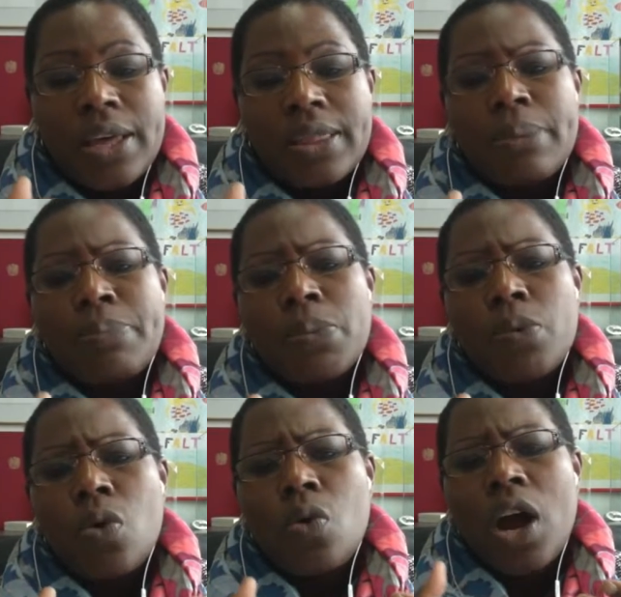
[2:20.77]
They are
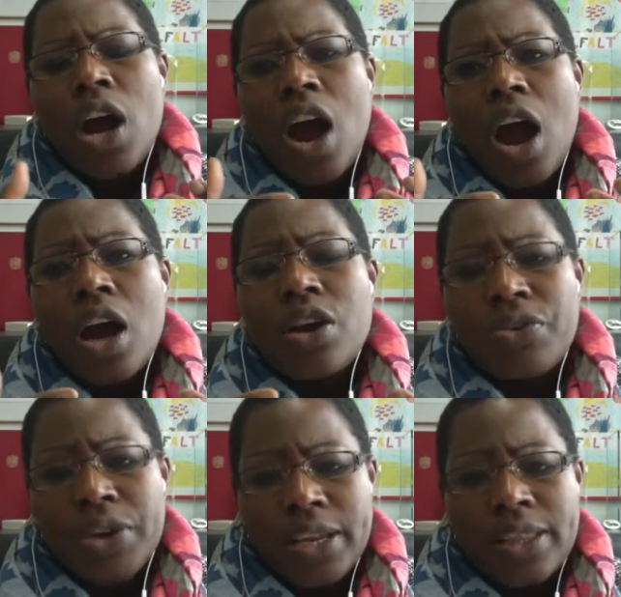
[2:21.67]
people who are
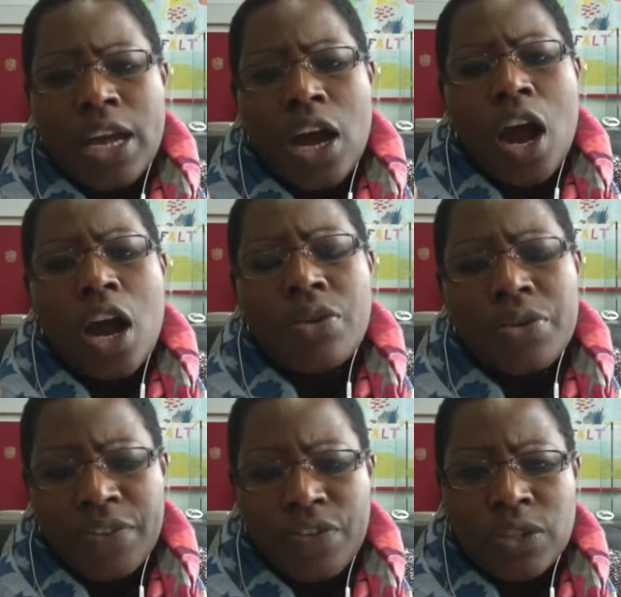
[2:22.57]
hungry. They are
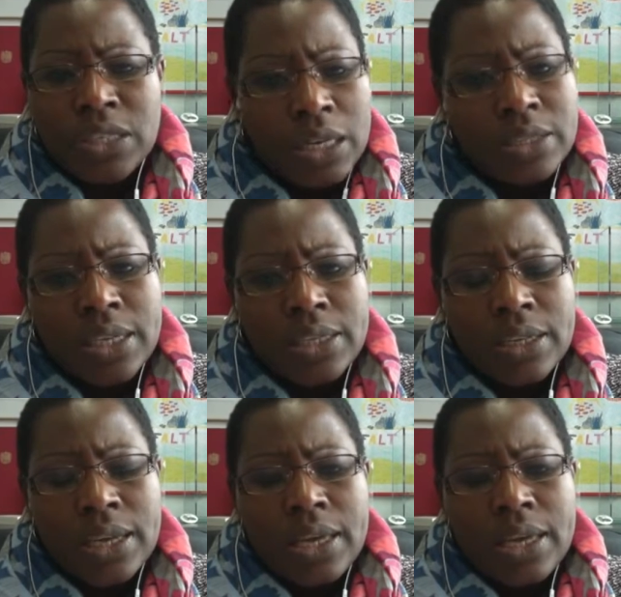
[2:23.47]
hungry for success.